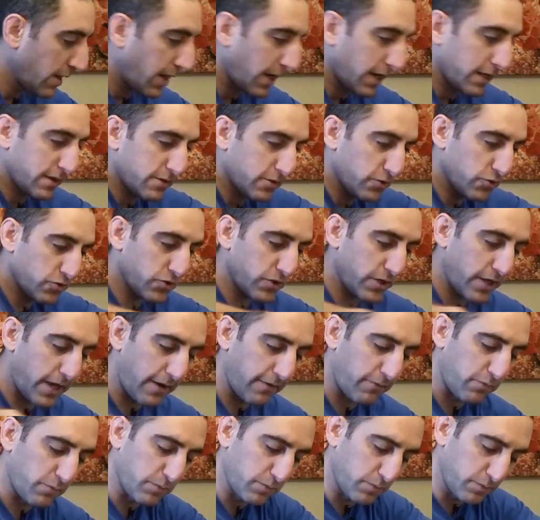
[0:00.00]
I usually
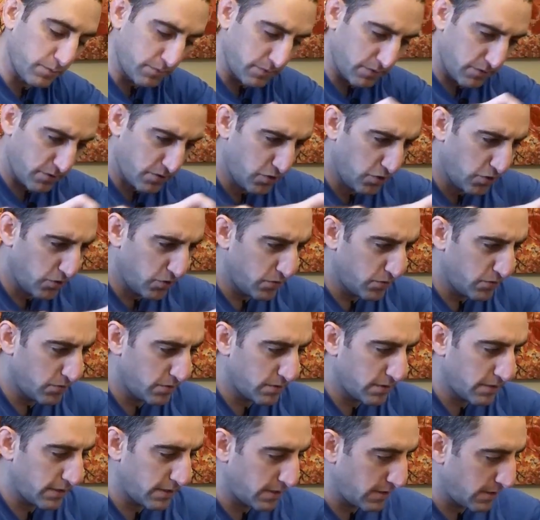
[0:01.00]
have
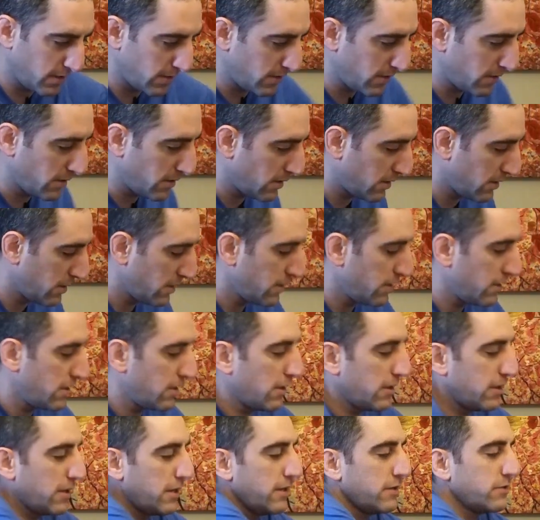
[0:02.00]
two
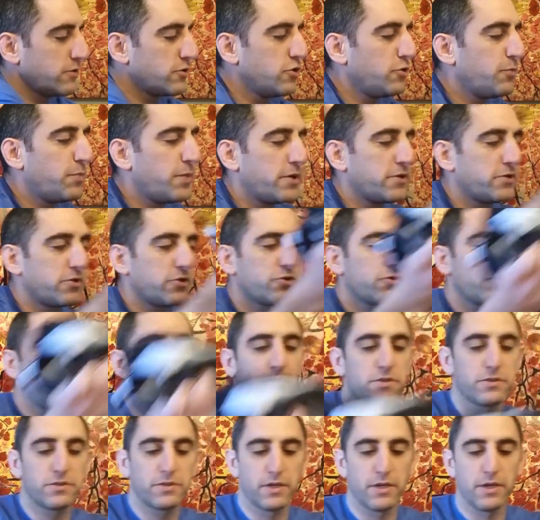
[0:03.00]
pairs of
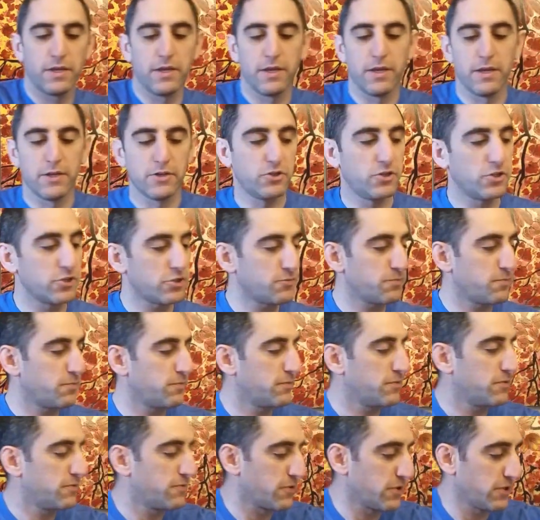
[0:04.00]
shorts, just
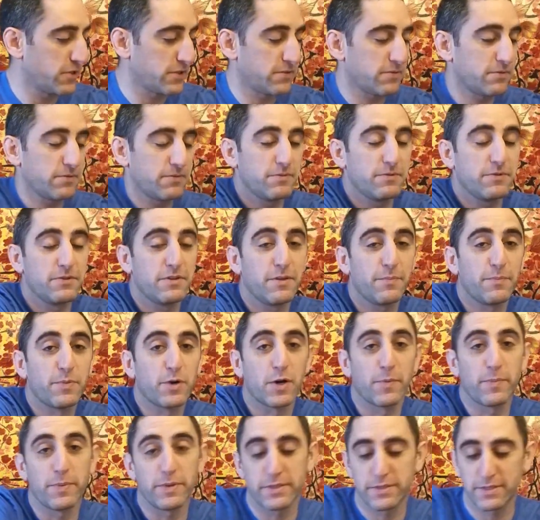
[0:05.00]
for the
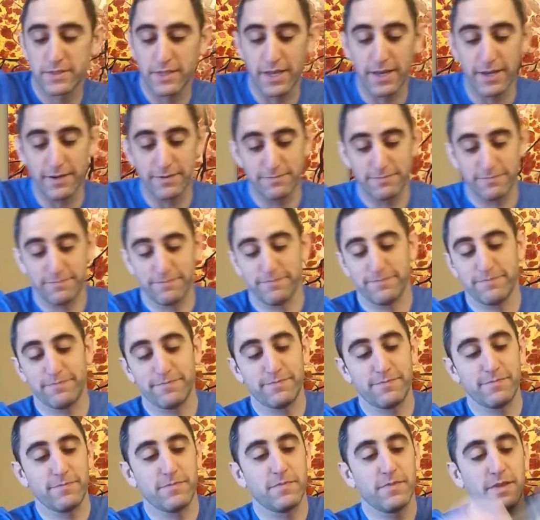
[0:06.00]
purpose that
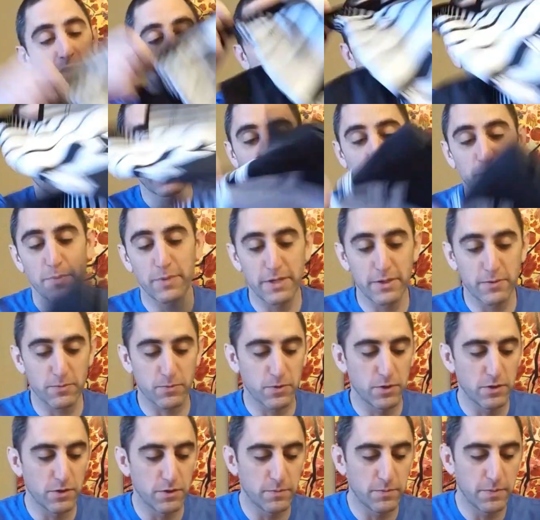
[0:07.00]
they don't take up any
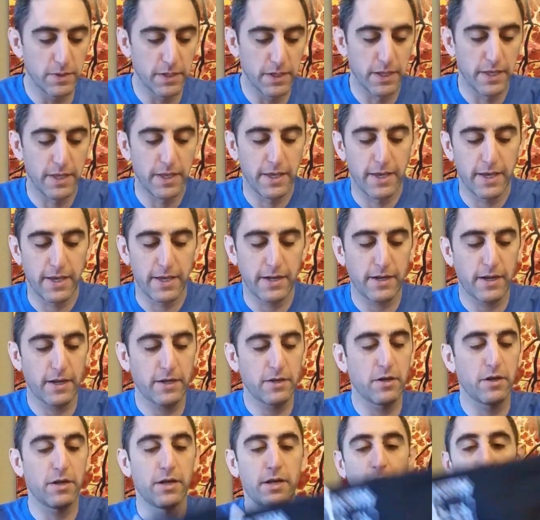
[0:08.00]
room, and
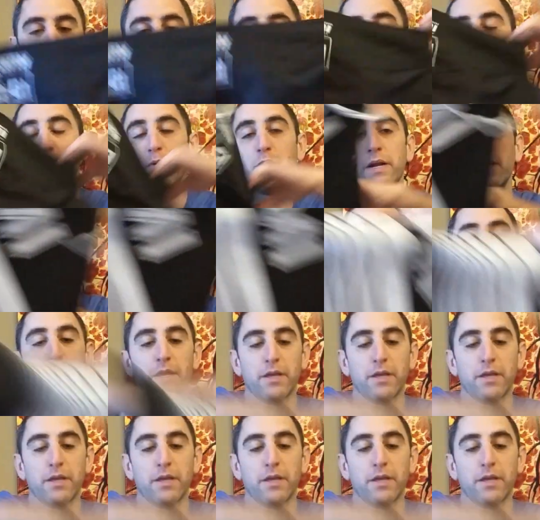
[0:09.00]
I don't want